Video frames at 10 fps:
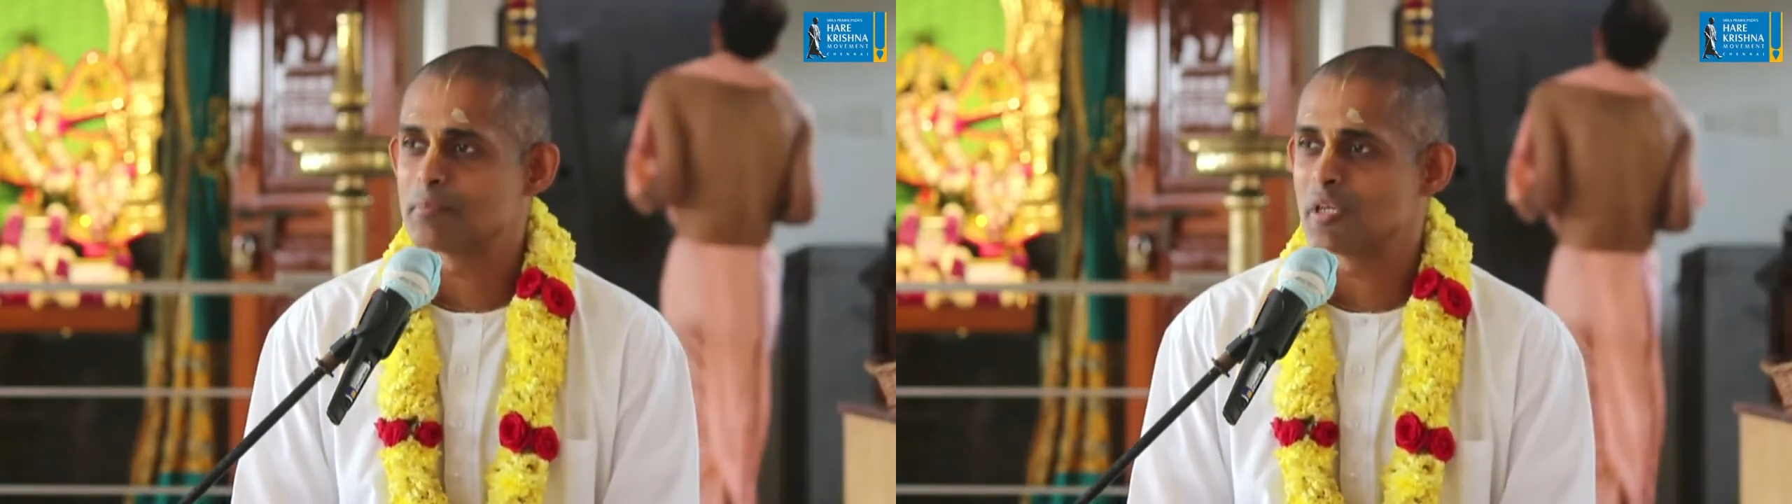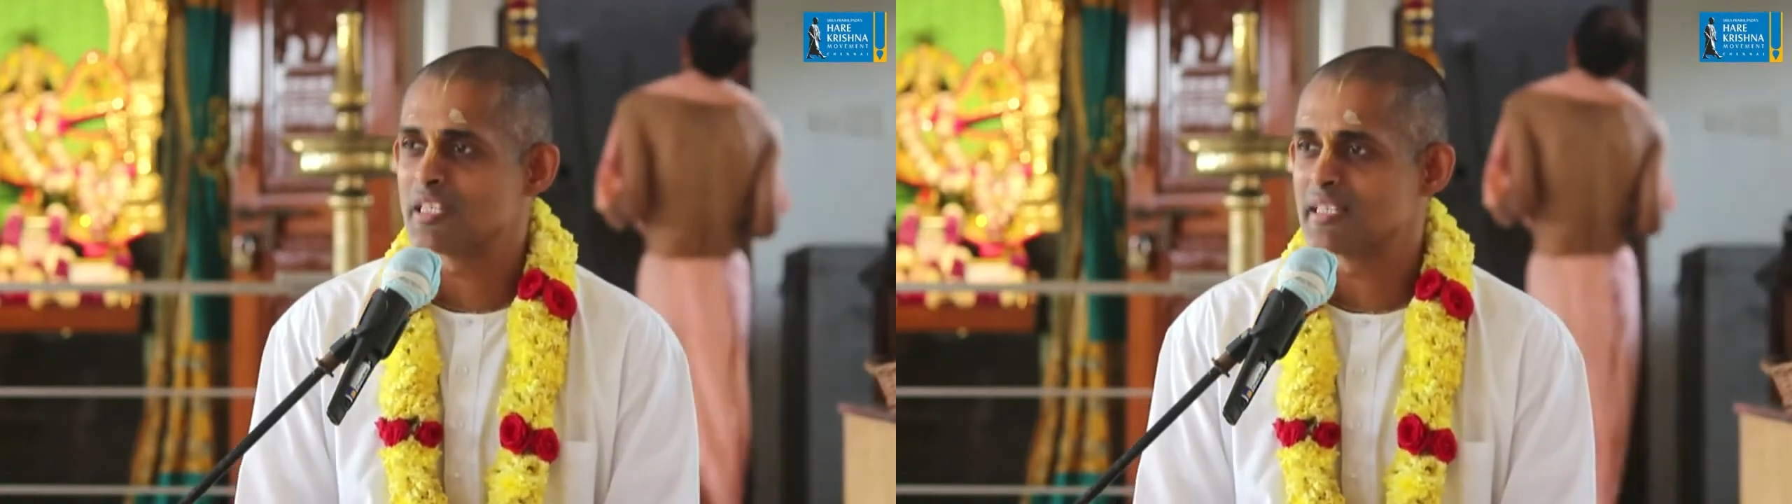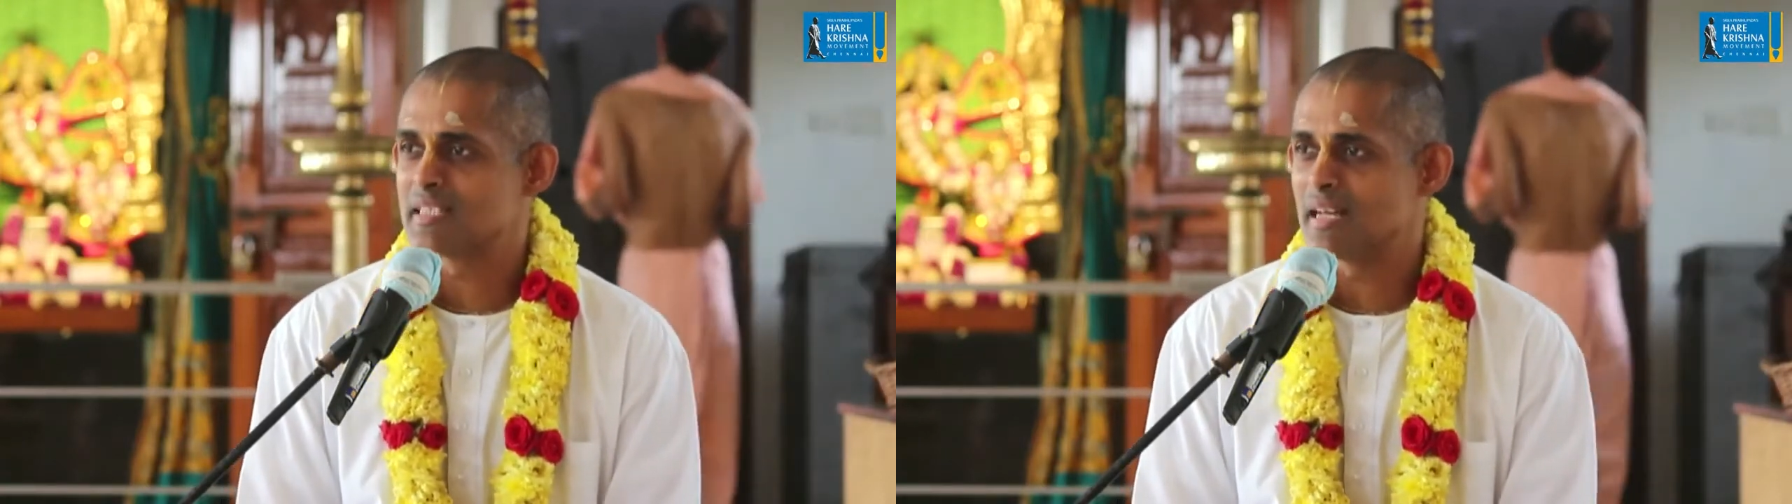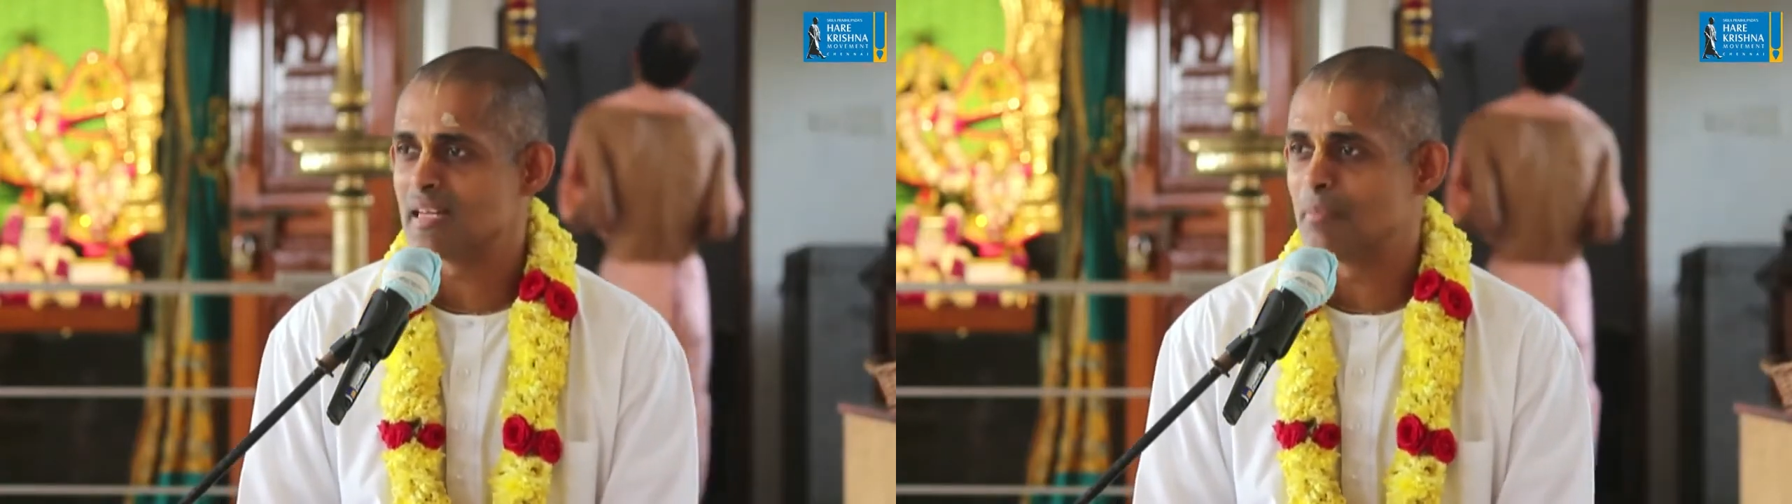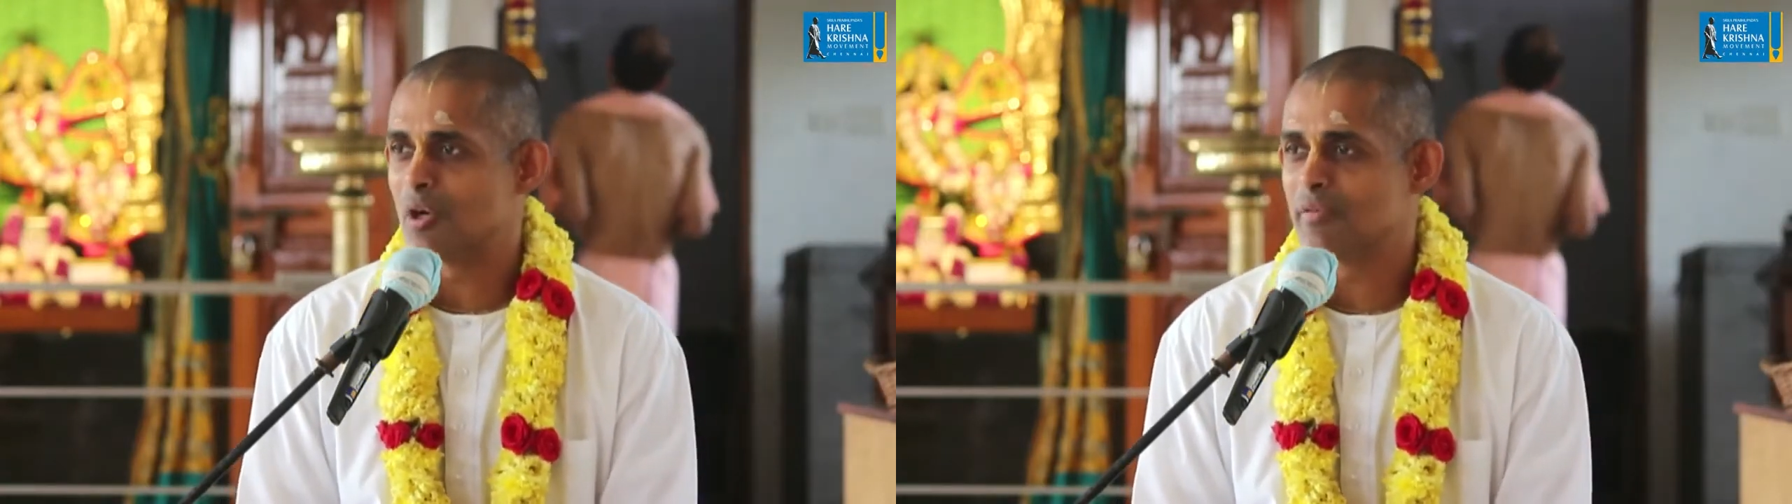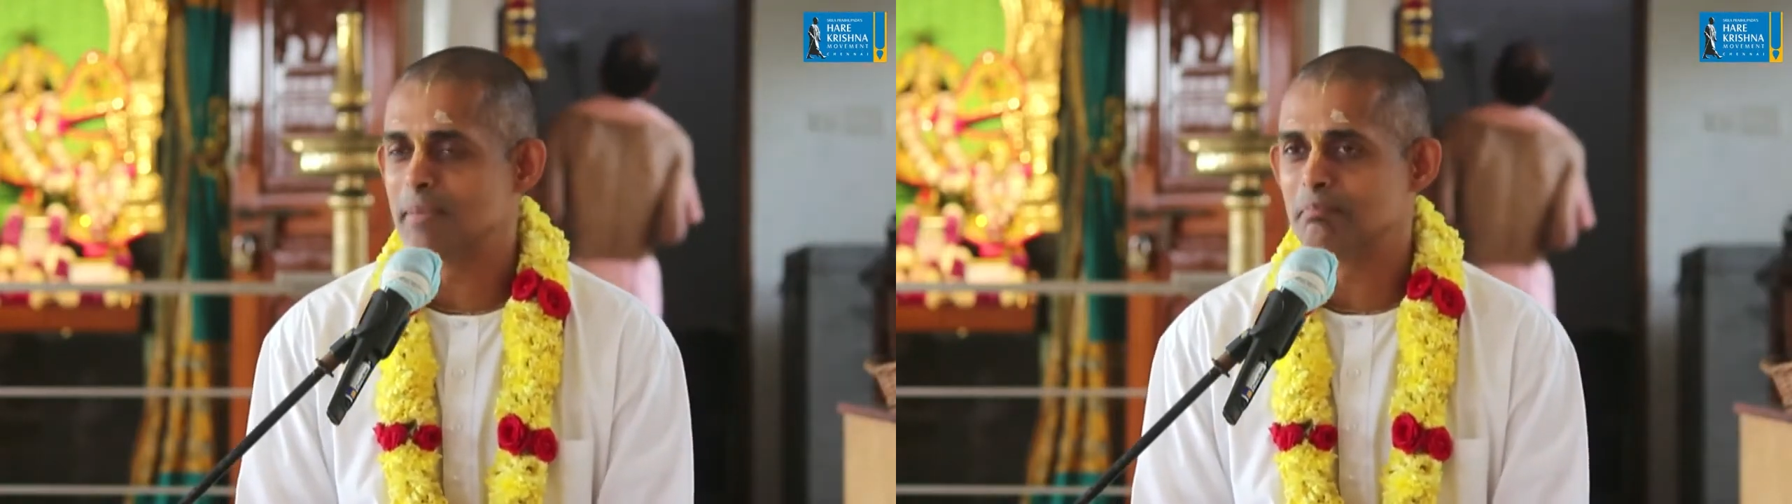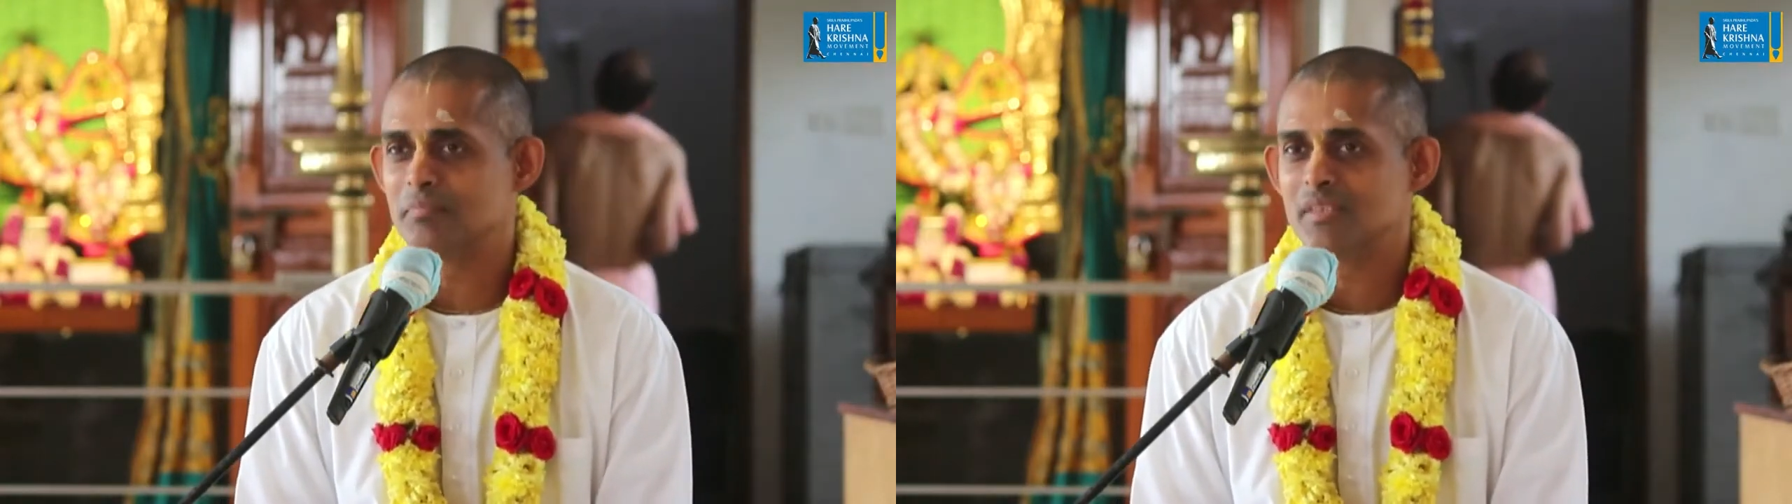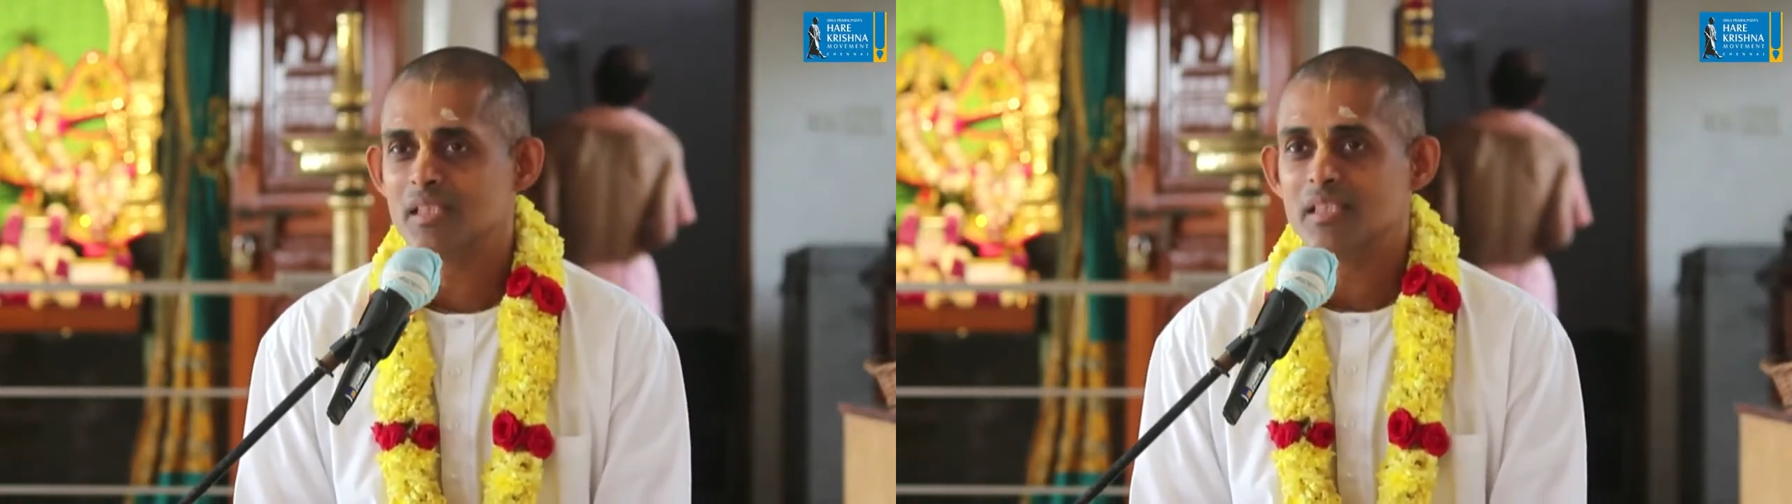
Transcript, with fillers: protector above him.